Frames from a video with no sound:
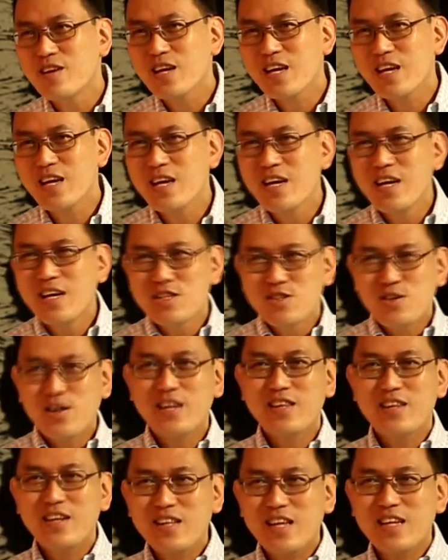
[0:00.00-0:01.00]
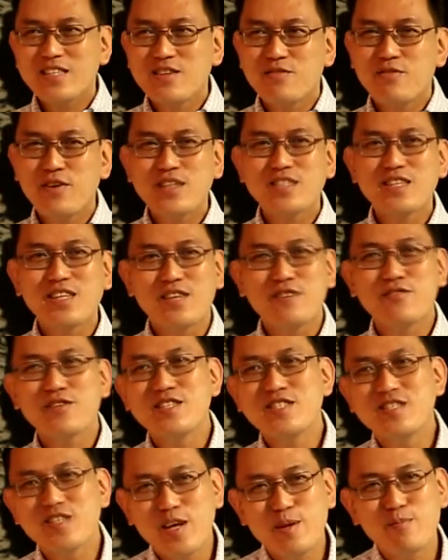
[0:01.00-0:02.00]
Okay, so I think that's a very
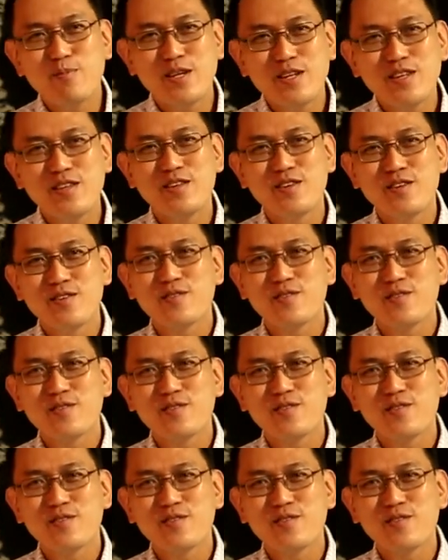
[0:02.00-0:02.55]
significant statement,